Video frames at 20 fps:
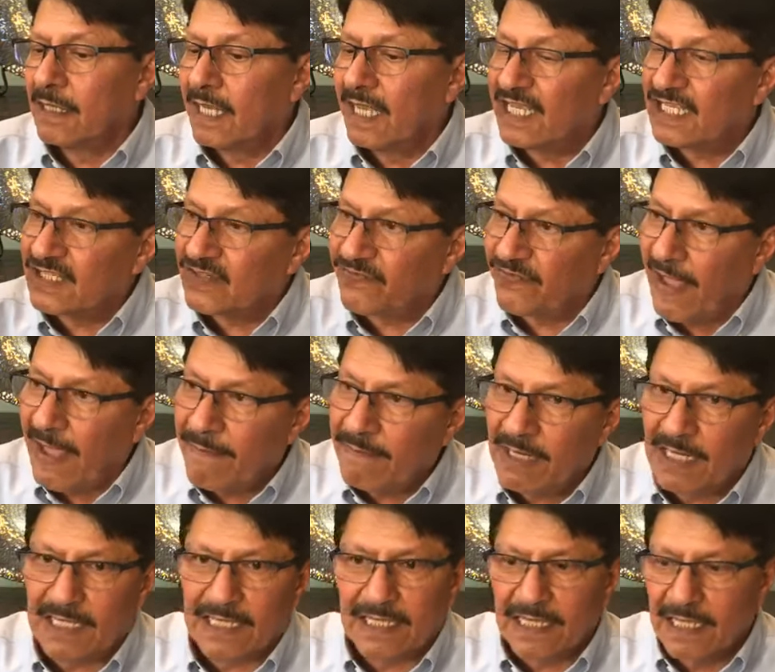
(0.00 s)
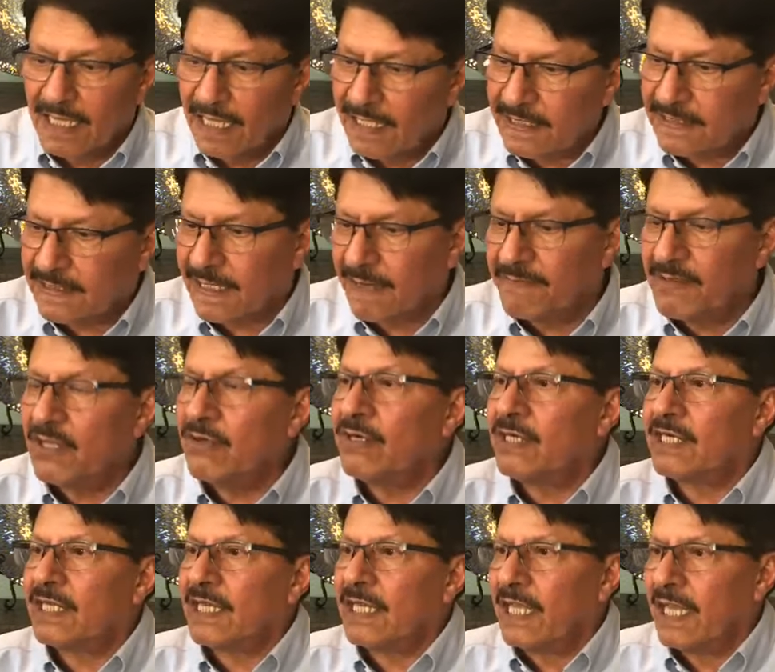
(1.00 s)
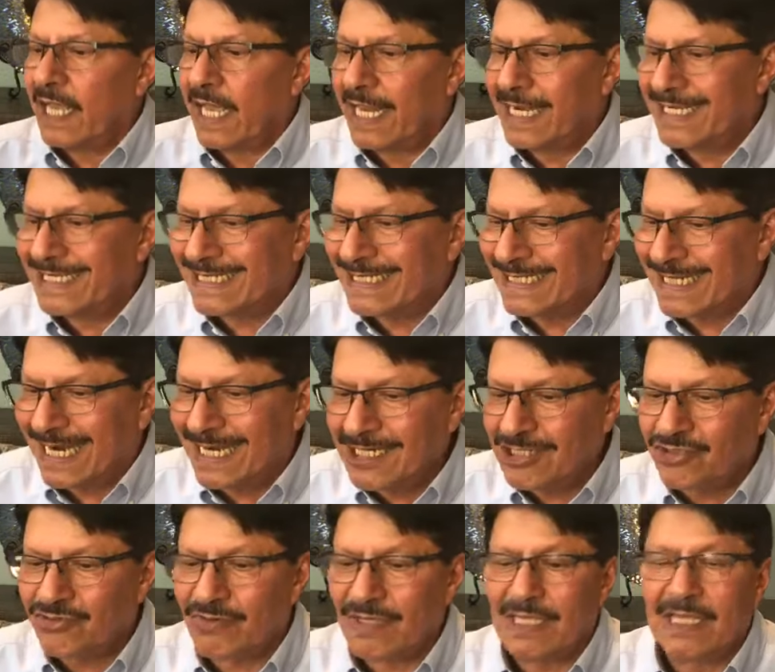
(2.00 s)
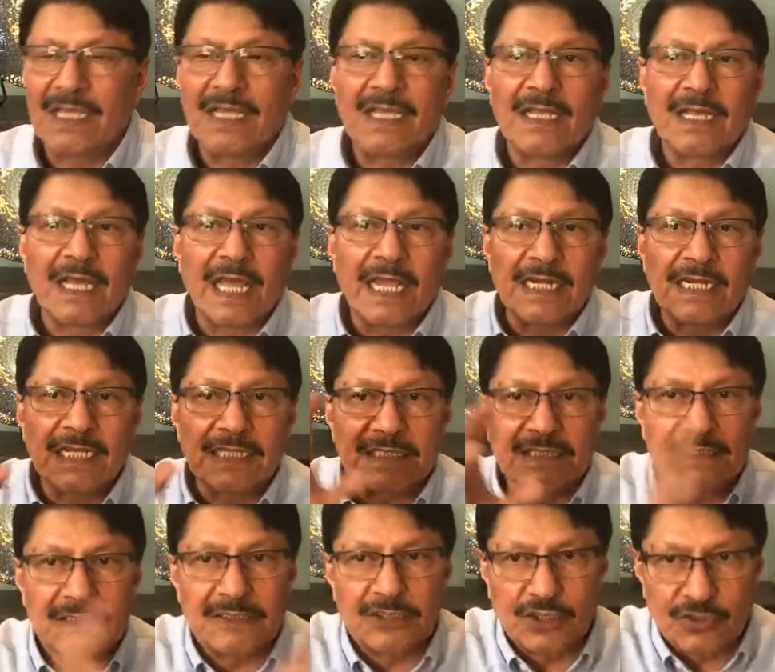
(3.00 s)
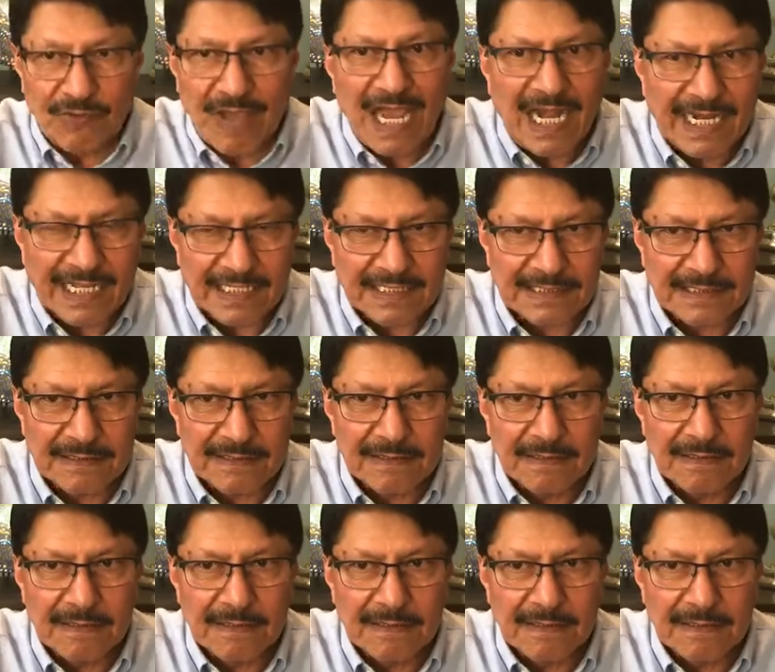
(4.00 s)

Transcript: his family, his community, and his country, and his dwellings,